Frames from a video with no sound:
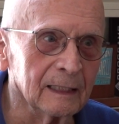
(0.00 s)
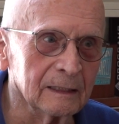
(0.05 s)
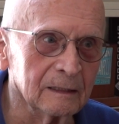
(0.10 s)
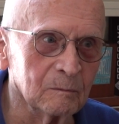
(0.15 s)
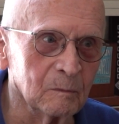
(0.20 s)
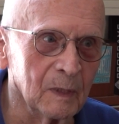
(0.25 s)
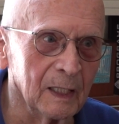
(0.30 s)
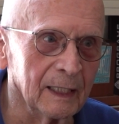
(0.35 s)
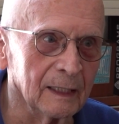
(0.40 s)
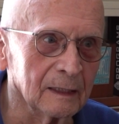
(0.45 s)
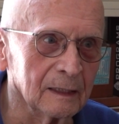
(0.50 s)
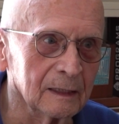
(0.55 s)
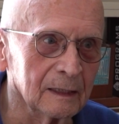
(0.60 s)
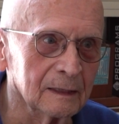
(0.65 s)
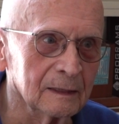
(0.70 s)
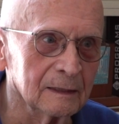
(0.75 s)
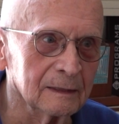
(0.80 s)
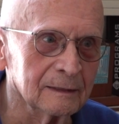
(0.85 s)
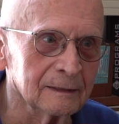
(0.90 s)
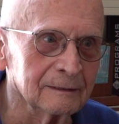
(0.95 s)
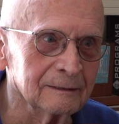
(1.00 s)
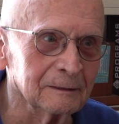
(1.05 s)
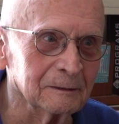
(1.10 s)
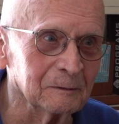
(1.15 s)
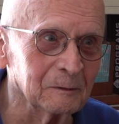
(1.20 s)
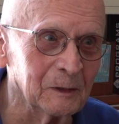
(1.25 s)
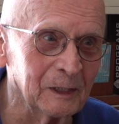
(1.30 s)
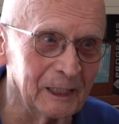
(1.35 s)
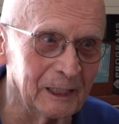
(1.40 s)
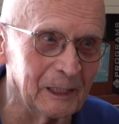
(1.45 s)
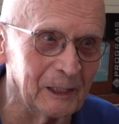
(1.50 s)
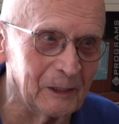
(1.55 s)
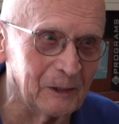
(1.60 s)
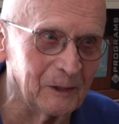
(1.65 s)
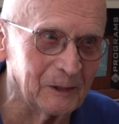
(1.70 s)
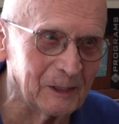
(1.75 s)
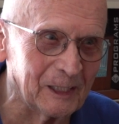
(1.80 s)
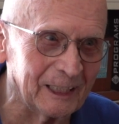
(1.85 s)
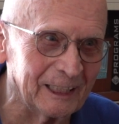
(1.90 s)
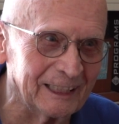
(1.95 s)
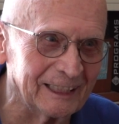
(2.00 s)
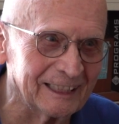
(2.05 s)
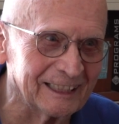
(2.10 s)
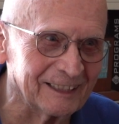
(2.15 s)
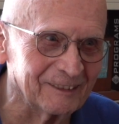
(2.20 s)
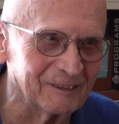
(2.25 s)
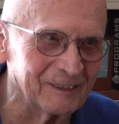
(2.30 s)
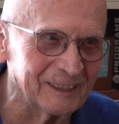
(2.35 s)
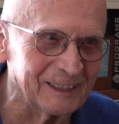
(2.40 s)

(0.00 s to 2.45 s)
Market, all kinds of.